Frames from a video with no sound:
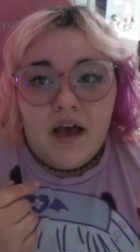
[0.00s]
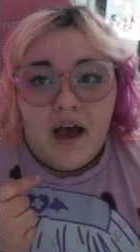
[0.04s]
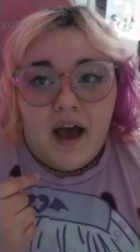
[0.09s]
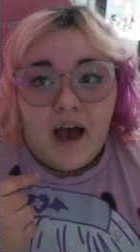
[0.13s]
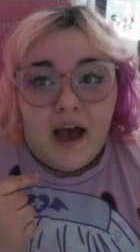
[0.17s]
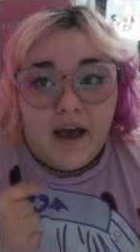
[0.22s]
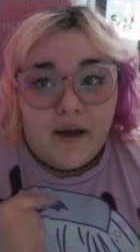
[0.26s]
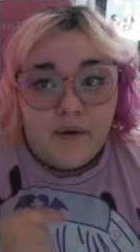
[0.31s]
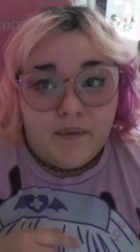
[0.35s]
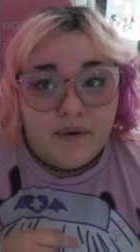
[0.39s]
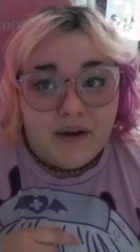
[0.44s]

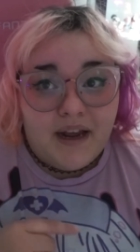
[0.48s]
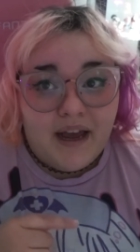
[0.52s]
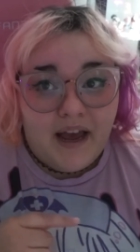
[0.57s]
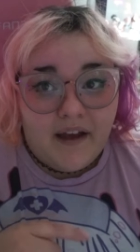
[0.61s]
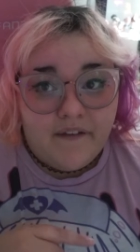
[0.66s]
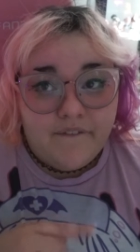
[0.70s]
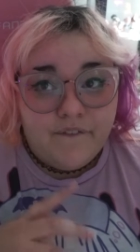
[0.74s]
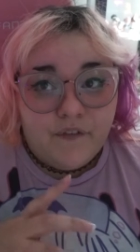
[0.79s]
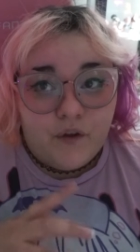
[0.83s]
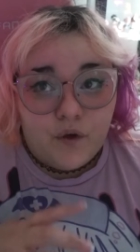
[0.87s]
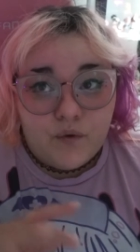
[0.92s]
I want to
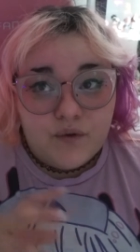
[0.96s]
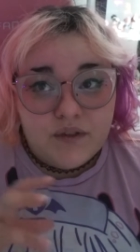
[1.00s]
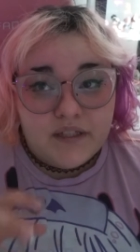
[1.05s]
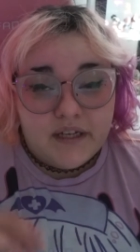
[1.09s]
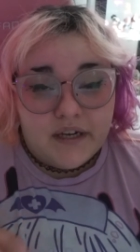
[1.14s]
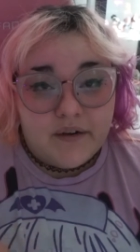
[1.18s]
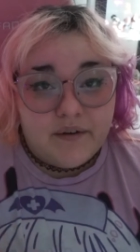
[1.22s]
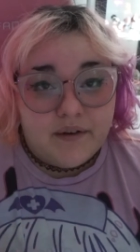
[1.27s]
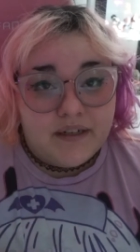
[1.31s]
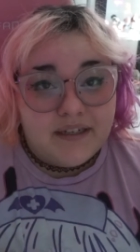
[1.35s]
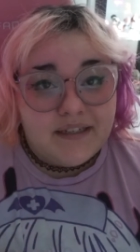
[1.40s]
have those
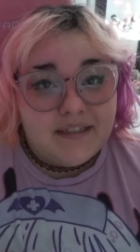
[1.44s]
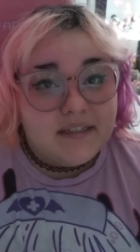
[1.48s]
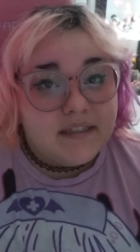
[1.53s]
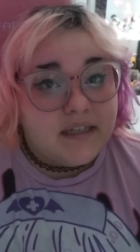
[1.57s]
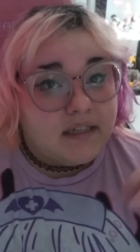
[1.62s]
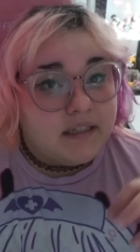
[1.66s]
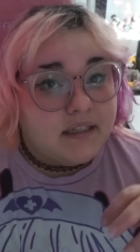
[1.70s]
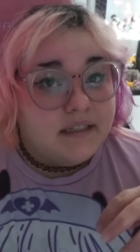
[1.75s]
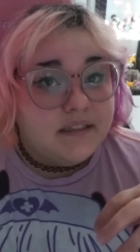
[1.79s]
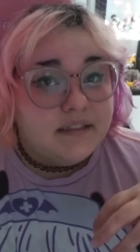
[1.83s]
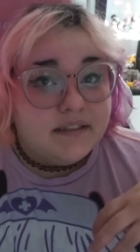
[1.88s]
areas
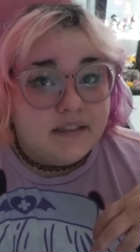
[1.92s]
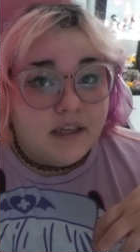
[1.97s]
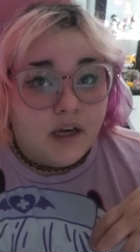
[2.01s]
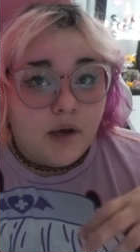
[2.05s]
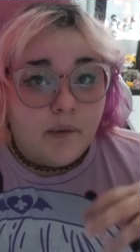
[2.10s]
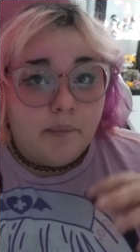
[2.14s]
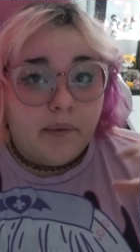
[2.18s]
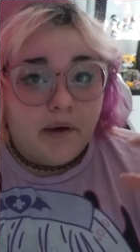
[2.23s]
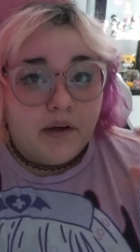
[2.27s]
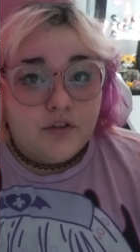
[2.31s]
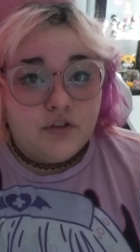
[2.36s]
cleaned
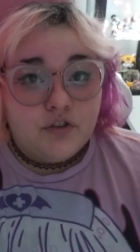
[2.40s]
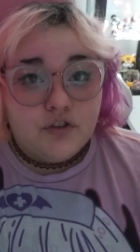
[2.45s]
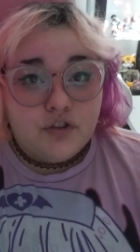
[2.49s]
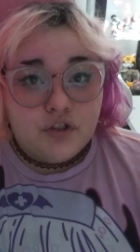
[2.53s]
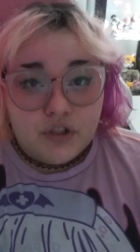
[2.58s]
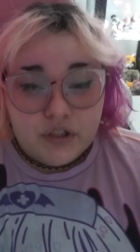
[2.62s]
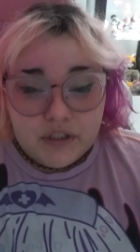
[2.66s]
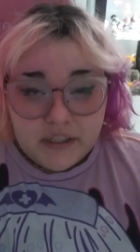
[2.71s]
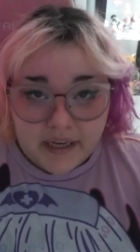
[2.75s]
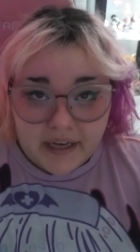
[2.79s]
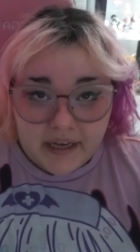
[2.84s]
up
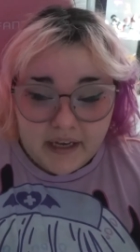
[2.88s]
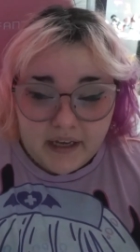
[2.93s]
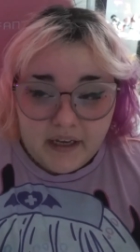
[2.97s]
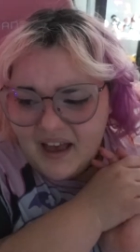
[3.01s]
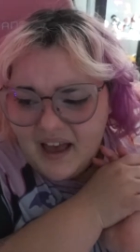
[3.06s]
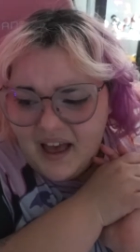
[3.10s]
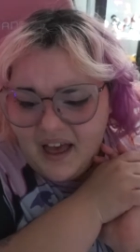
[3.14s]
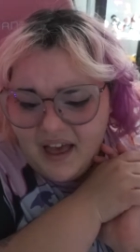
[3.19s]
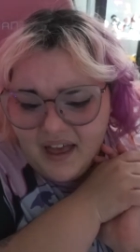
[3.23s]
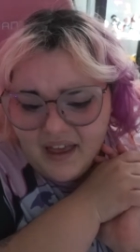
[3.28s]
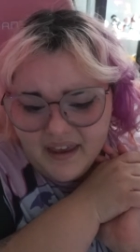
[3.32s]
today.
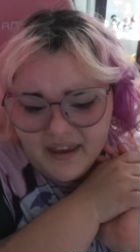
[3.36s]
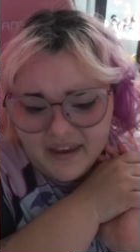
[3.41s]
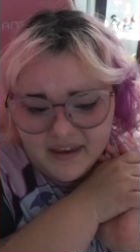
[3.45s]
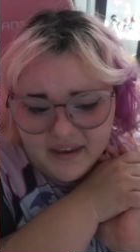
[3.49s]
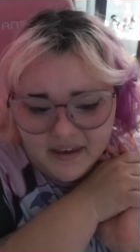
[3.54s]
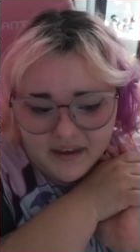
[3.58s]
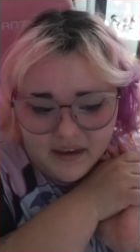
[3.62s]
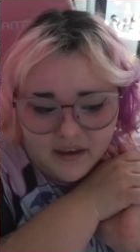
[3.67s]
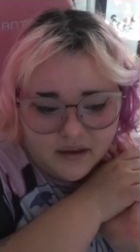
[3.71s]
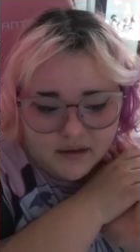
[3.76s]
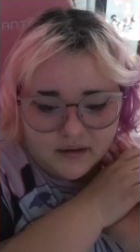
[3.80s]

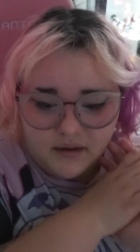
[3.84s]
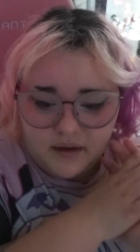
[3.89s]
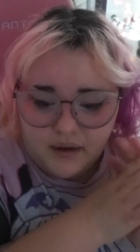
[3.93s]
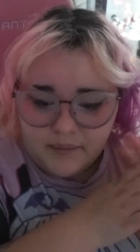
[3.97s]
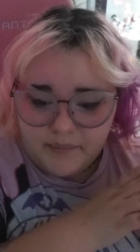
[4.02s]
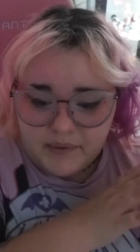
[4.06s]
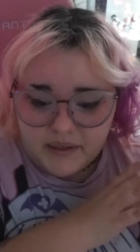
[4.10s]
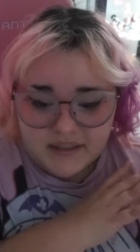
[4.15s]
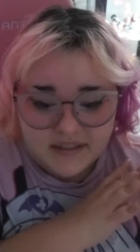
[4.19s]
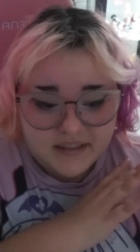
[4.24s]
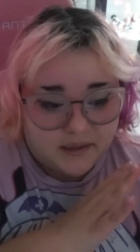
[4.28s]
I, I'm
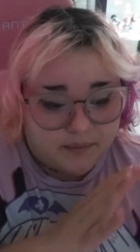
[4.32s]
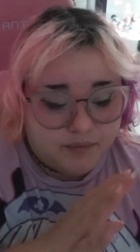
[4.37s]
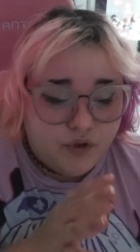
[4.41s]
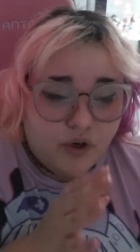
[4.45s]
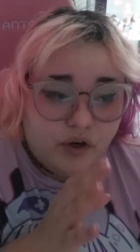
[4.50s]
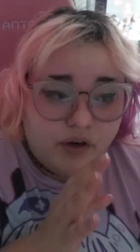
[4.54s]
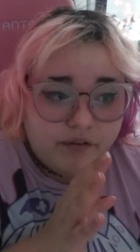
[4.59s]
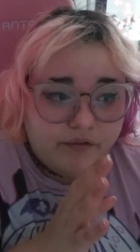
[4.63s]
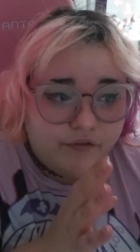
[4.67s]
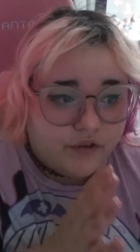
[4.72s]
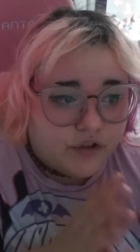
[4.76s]
going to stop
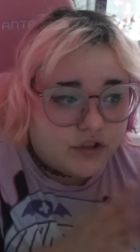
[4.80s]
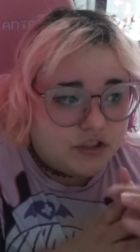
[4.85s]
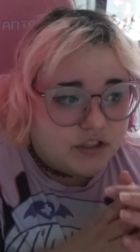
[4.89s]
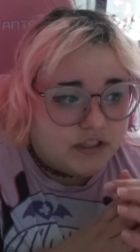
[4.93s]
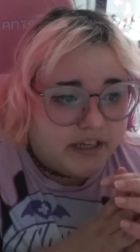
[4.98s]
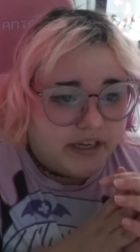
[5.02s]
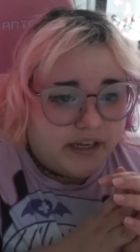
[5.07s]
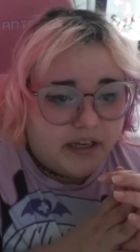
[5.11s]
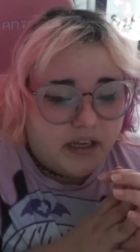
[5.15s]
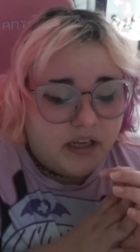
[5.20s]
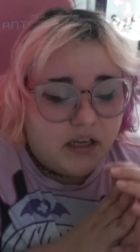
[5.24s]
drawing for
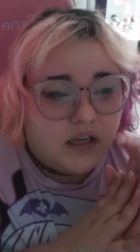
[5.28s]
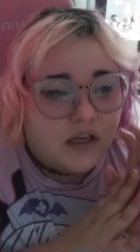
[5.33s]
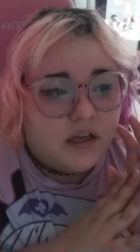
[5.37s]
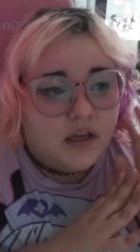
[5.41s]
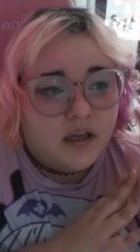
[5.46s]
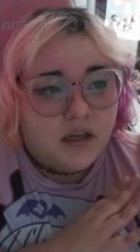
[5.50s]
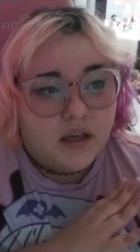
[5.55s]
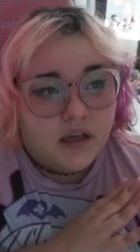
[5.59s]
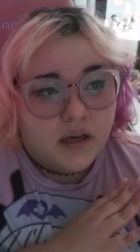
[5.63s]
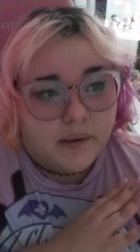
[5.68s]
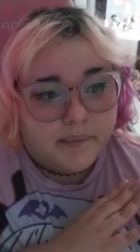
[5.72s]
today.
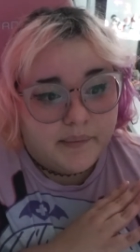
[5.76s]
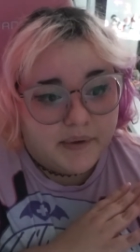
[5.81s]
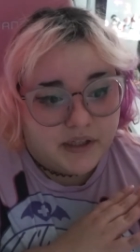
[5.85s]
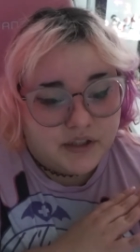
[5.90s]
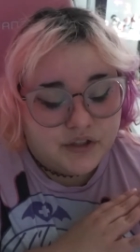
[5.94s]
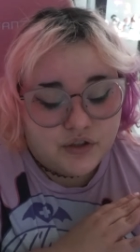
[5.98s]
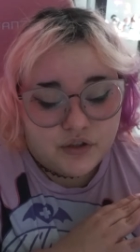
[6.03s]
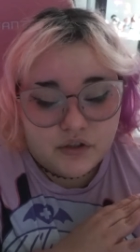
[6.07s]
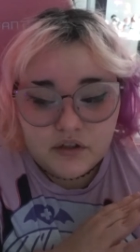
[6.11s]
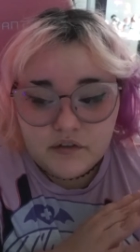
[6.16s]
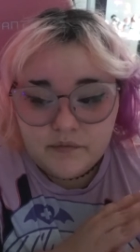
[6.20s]
I'm going to
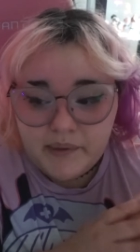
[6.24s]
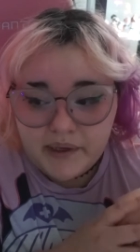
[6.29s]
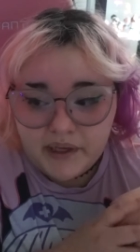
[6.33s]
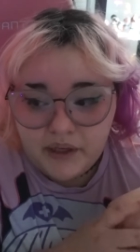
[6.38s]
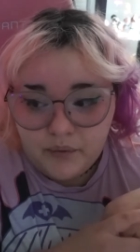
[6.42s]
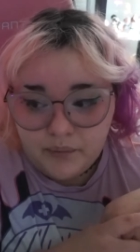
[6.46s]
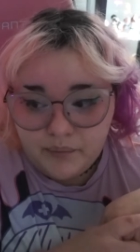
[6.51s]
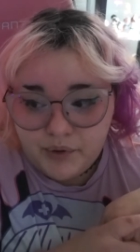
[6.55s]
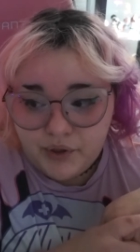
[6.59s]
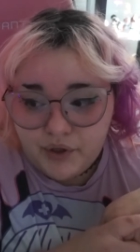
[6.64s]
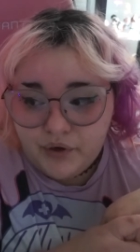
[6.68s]
turn off my
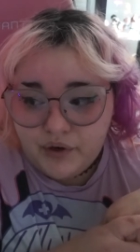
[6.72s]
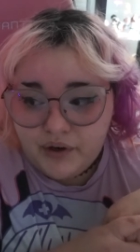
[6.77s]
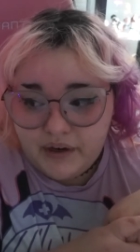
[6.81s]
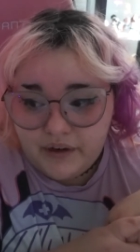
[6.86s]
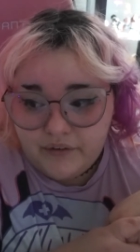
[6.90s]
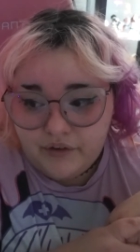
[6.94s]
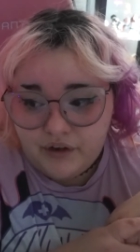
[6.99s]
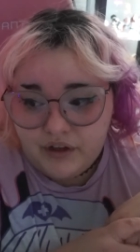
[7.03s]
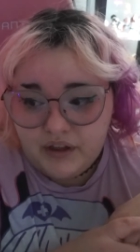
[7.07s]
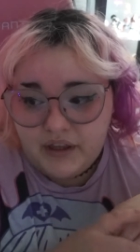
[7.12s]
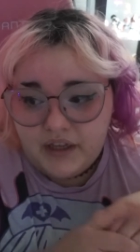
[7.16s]
computer and
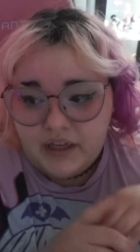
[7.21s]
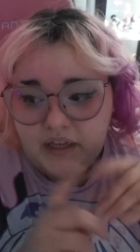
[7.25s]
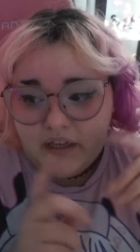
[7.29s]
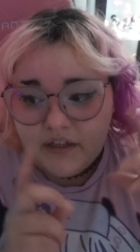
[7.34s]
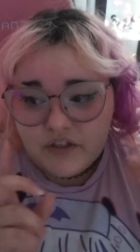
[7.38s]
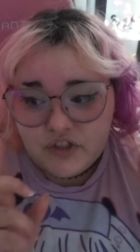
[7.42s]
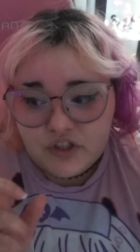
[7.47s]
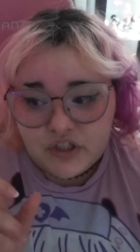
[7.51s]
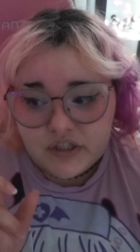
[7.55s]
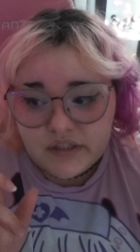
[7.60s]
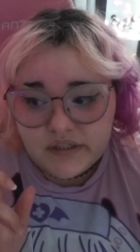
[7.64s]
everything
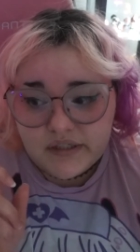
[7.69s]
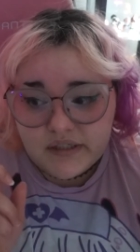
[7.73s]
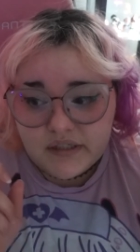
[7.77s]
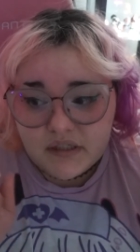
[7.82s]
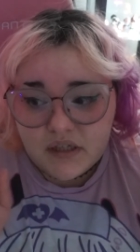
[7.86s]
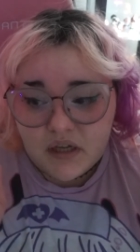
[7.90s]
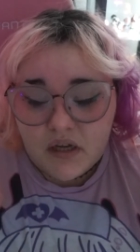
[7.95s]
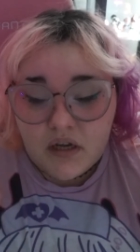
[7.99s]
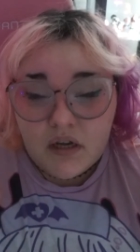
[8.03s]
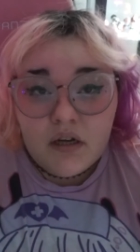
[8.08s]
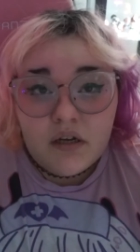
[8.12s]
and just
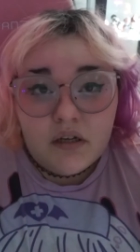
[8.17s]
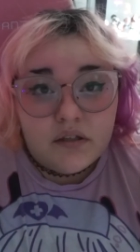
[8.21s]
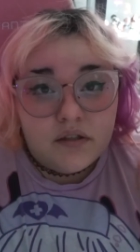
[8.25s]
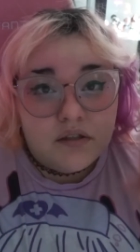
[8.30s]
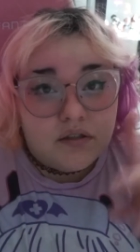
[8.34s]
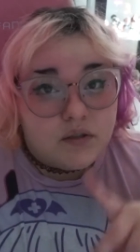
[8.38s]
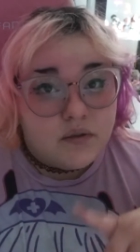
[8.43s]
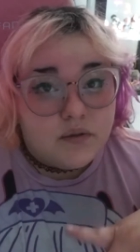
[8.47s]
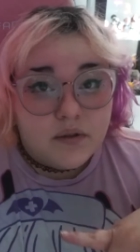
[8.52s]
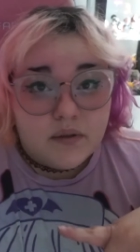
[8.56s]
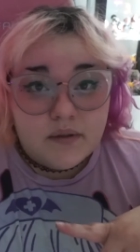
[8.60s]

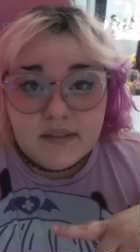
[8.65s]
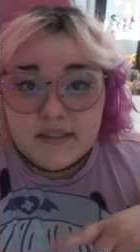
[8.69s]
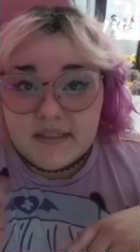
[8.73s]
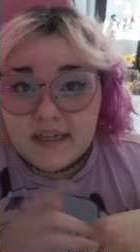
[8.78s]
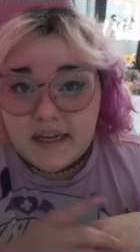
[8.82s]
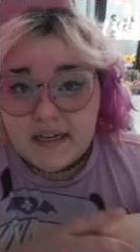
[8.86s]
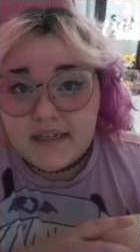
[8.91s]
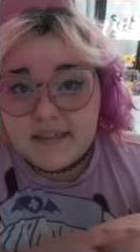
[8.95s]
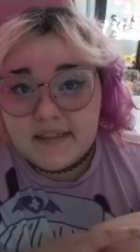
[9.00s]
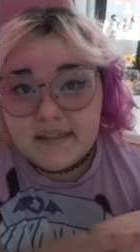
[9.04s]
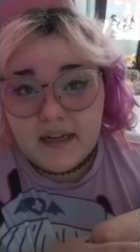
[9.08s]
do those
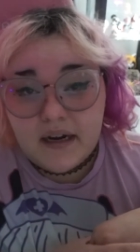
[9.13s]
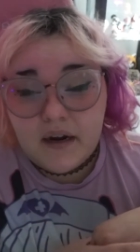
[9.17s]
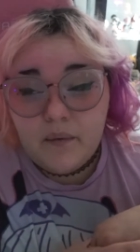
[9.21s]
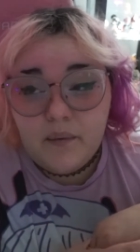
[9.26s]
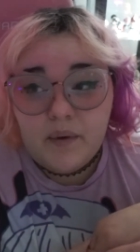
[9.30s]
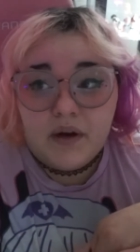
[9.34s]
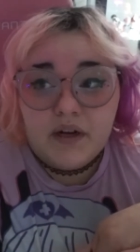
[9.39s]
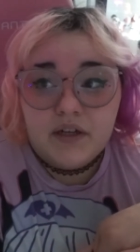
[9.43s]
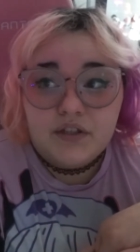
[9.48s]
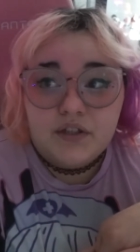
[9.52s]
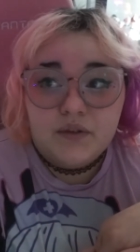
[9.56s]
tasks that I
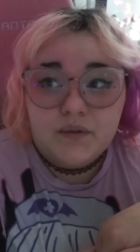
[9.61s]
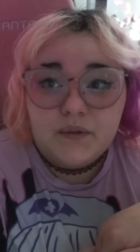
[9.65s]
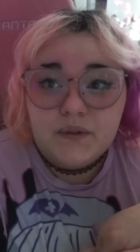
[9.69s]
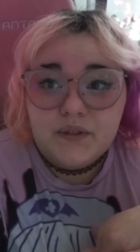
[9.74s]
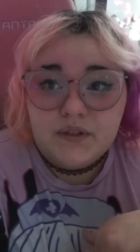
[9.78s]
want to do.